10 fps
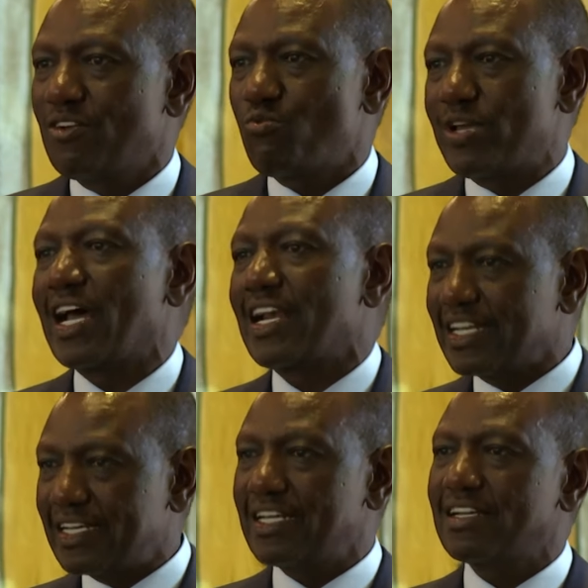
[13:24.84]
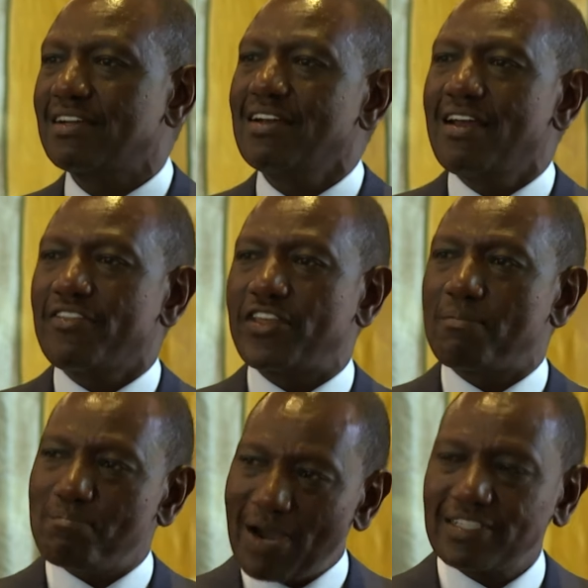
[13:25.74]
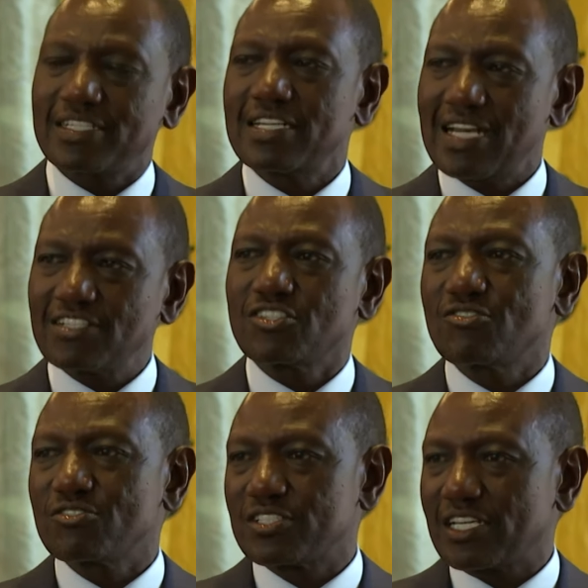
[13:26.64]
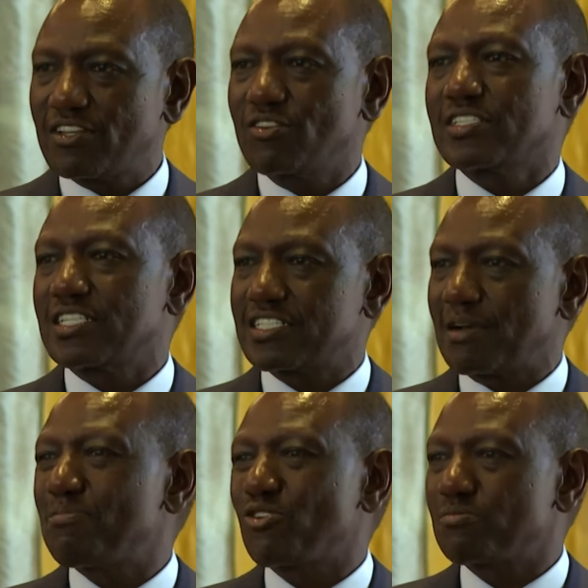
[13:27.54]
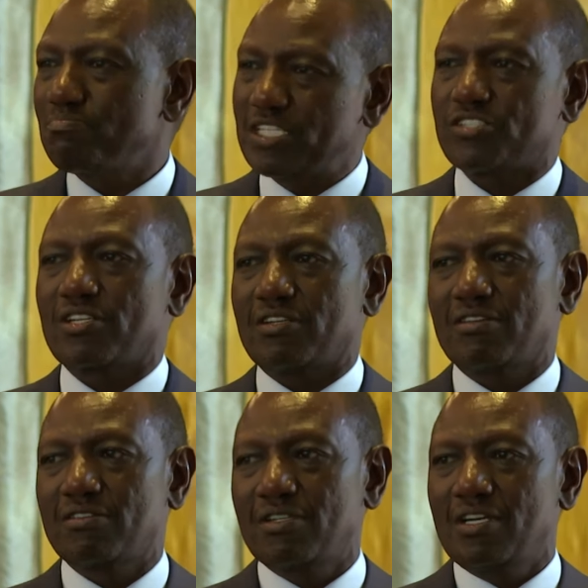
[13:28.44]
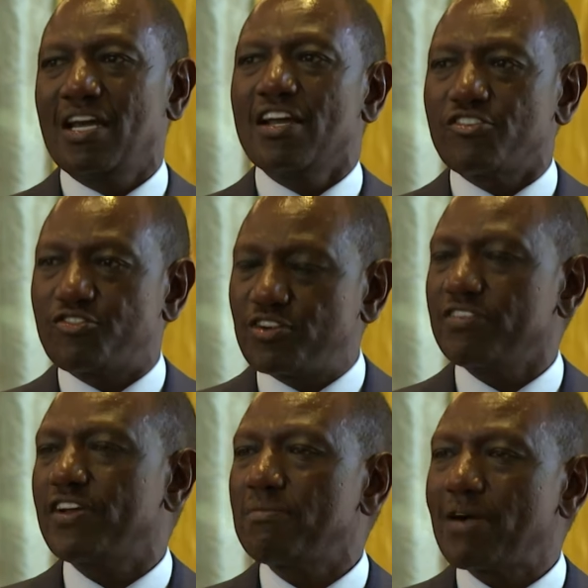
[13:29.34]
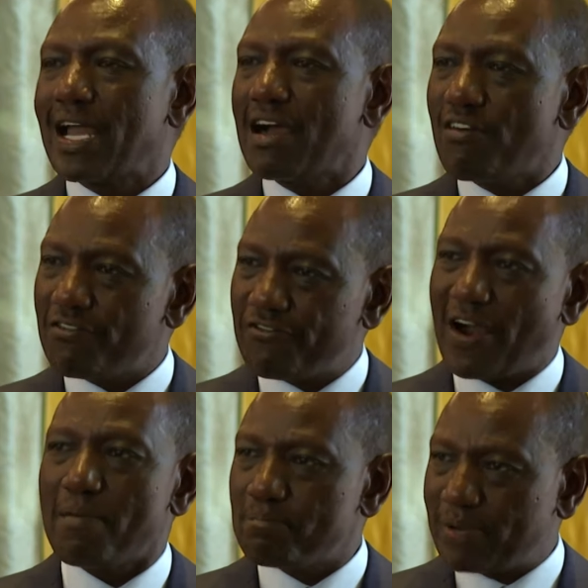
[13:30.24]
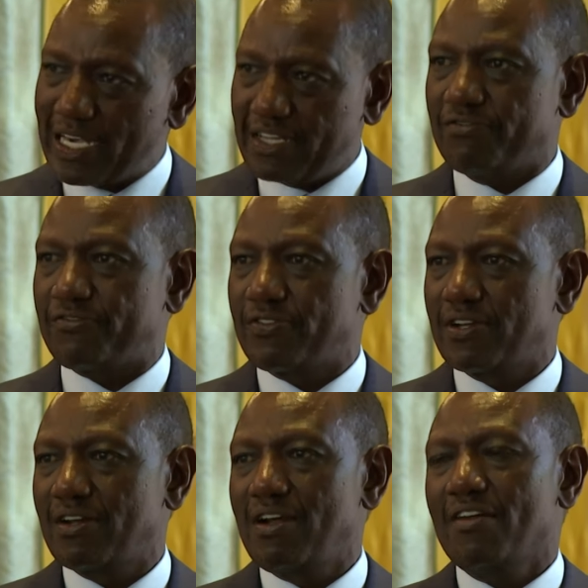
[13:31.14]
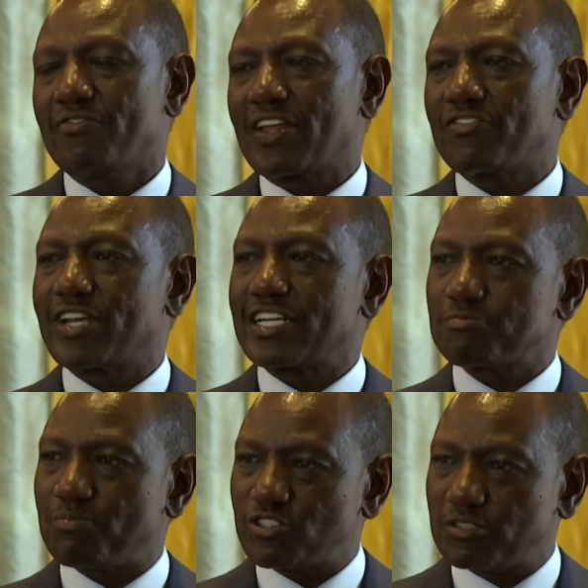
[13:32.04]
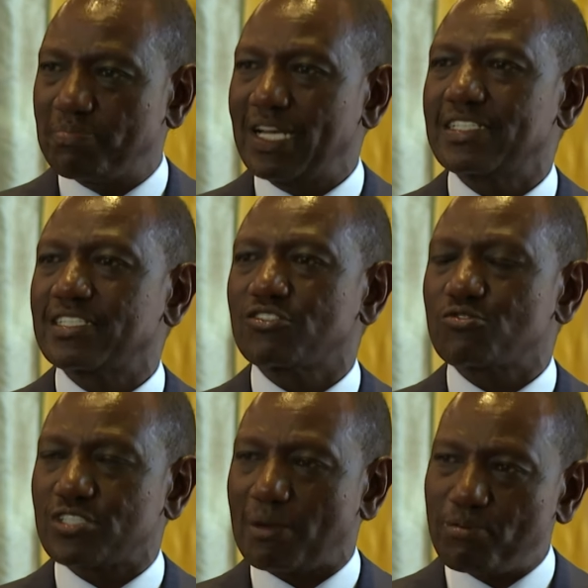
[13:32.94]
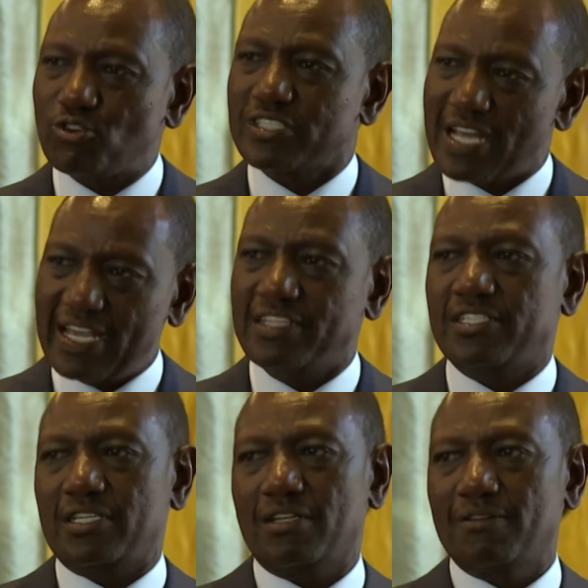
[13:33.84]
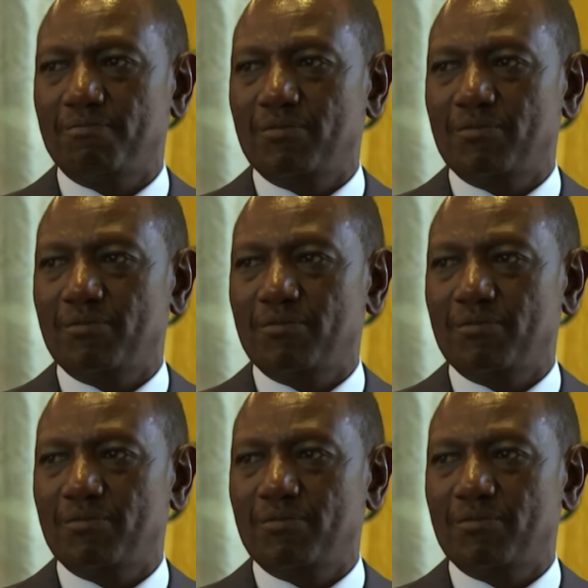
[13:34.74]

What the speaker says: we are leading the multinational security support mission, driven by our firm belief that the responsibility to support Haiti